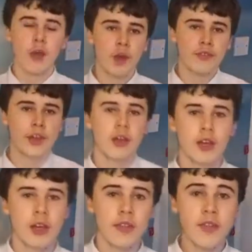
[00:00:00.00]
However,
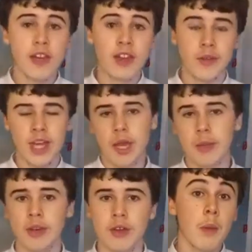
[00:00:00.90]
then something
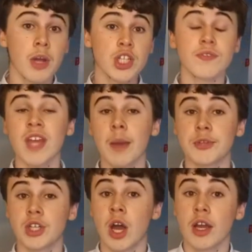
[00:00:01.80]
happened. A bunch of
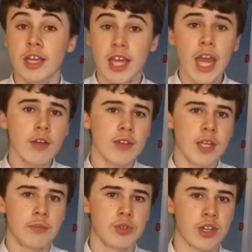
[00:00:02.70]
captured
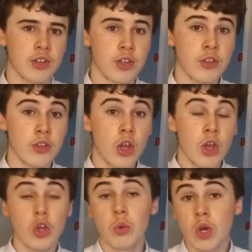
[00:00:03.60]
Hungarian prisoners
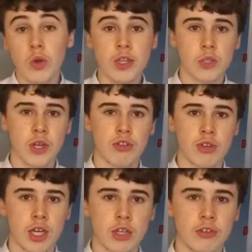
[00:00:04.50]
who were loyal to
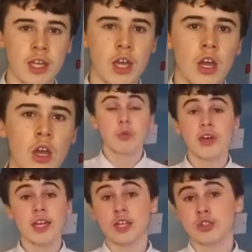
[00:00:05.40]
Austria-Hungary were
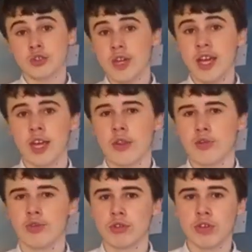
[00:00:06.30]
riding a train
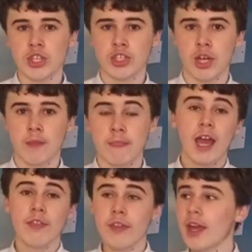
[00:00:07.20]
through Russia,
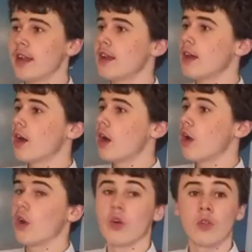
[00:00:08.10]
and then,
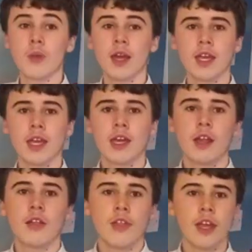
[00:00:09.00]
along the way,
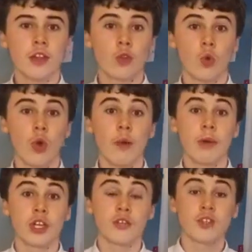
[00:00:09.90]
they saw a
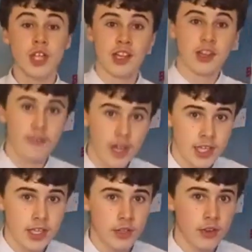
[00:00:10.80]
bunch of
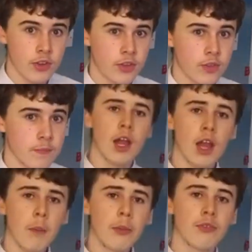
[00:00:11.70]
Czechoslovakians. A
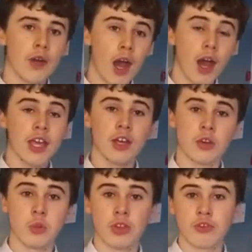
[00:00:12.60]
lump of iron
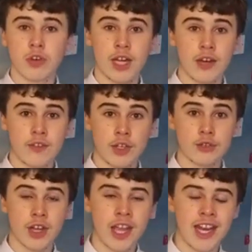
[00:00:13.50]
was thrown out of that
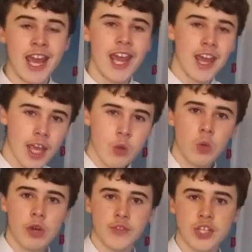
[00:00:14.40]
train, hit
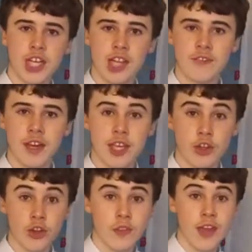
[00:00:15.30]
one of the
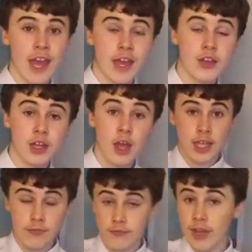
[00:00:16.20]
Czechoslovakians on the head,
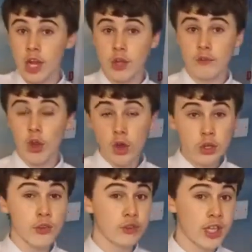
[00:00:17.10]
he fell over
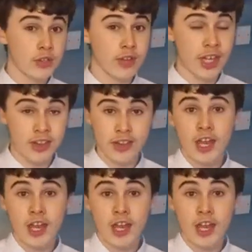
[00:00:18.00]
onto the train tracks,